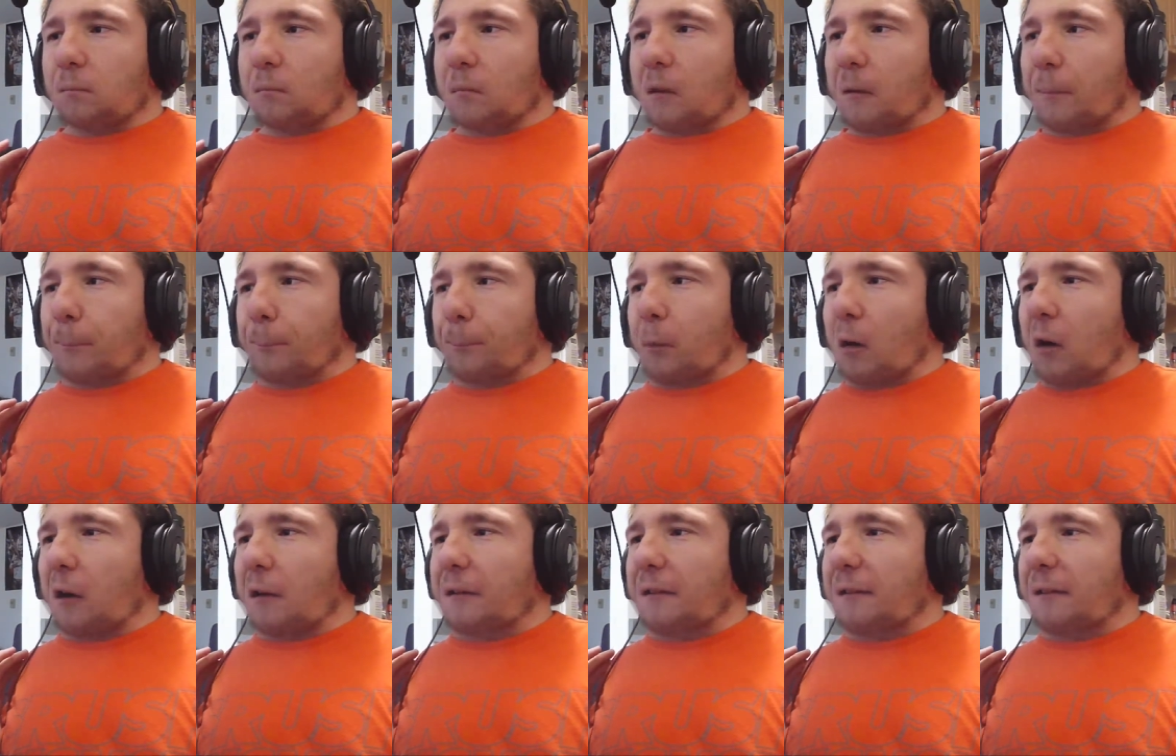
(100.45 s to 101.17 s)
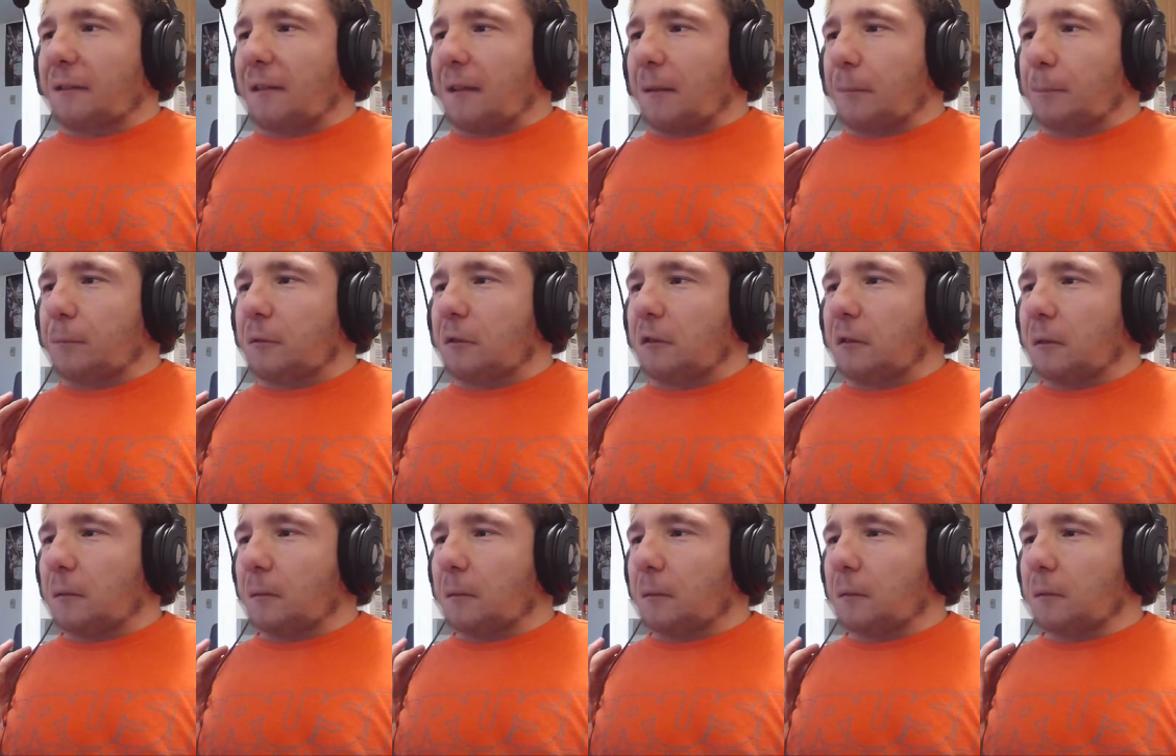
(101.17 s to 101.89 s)

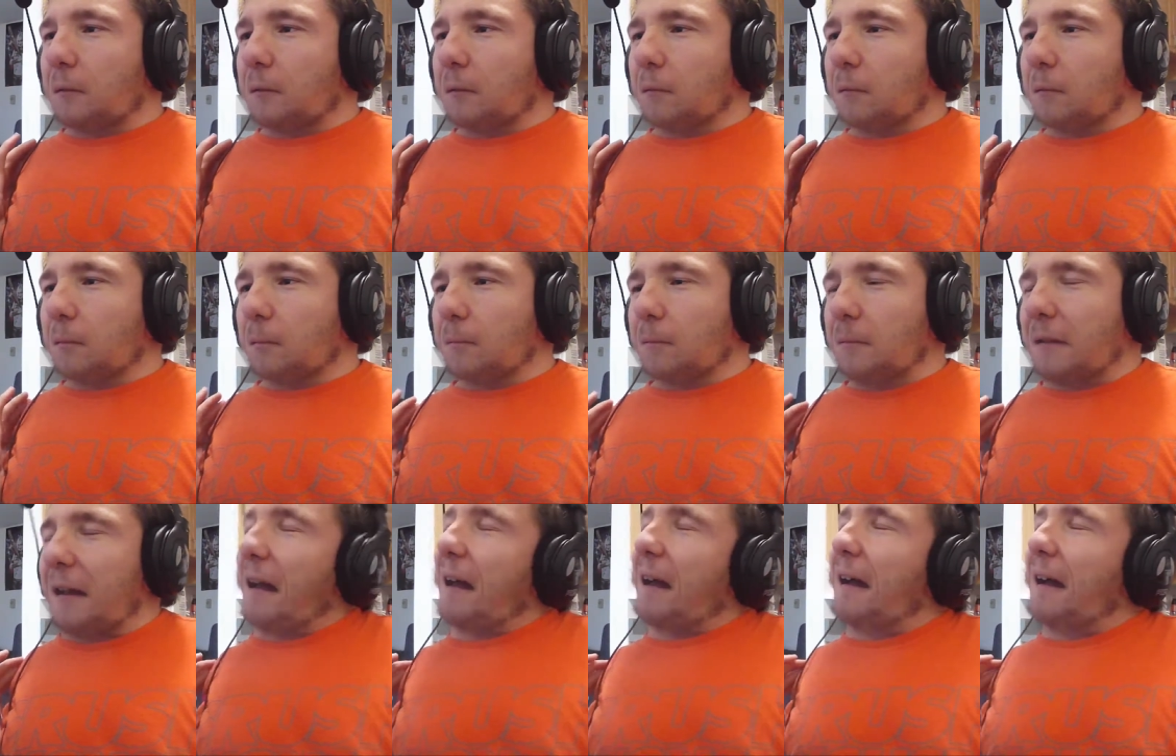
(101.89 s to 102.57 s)
Apocalypse. Yeah.